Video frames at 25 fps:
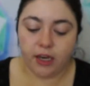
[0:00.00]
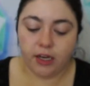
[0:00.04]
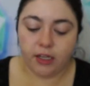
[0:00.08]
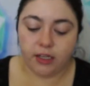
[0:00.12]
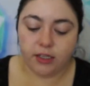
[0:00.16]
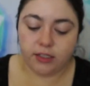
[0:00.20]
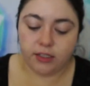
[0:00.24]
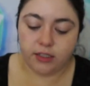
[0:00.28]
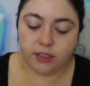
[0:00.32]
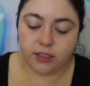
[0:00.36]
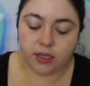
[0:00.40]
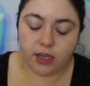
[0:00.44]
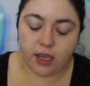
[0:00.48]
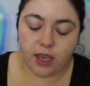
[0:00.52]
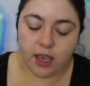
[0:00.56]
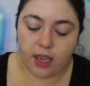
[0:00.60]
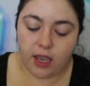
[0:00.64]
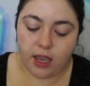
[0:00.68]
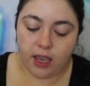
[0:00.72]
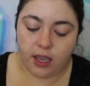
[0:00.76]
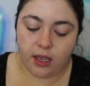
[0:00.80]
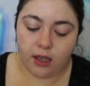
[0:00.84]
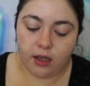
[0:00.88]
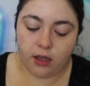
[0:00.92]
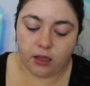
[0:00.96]
it is
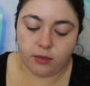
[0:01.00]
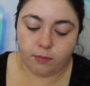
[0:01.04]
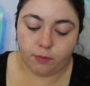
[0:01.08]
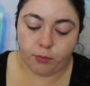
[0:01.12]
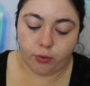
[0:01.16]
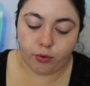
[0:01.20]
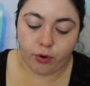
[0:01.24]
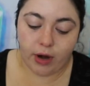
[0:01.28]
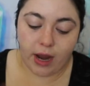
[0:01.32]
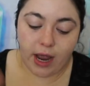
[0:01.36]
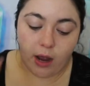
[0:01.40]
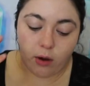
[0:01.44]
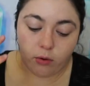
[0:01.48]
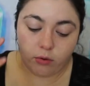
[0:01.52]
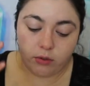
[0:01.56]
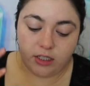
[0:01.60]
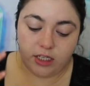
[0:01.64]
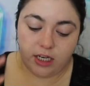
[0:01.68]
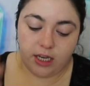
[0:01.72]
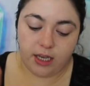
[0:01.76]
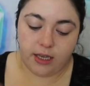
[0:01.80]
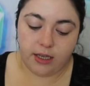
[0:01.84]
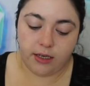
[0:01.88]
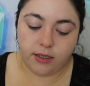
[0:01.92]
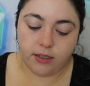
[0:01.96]
a brow
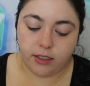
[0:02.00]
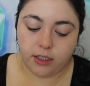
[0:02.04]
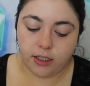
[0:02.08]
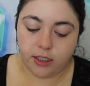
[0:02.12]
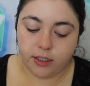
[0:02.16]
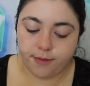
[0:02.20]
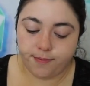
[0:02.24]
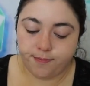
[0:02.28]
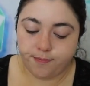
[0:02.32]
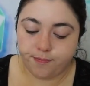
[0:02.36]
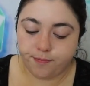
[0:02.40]
tint,